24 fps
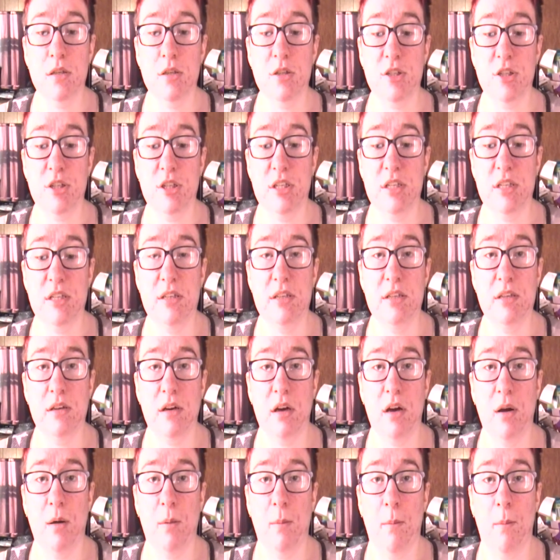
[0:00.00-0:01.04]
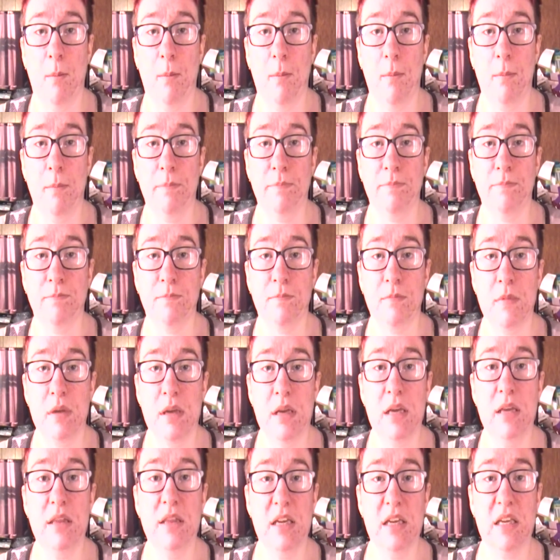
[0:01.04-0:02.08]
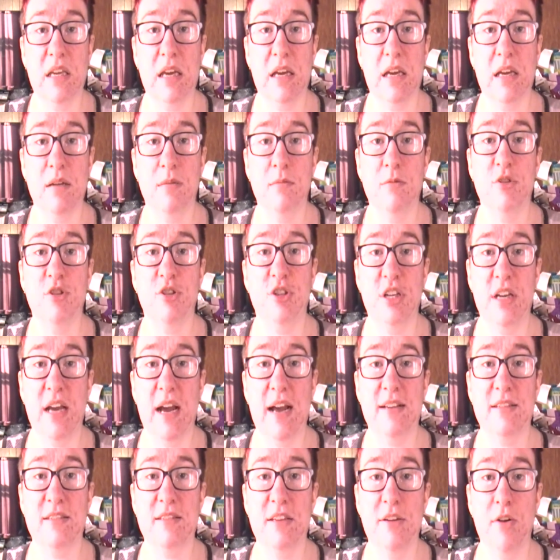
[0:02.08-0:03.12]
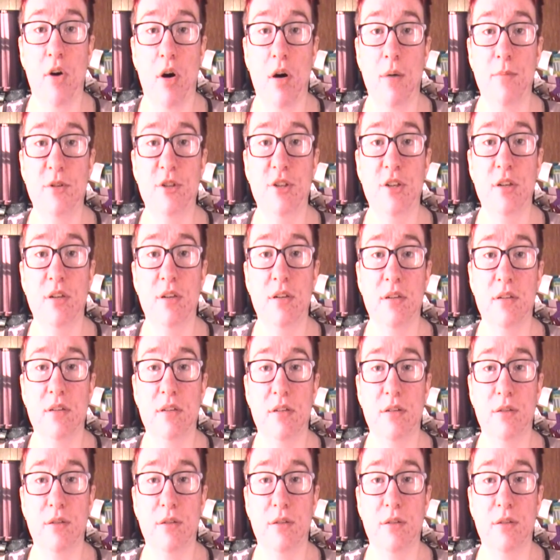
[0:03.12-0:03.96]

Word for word: She, um, in the game, she has the option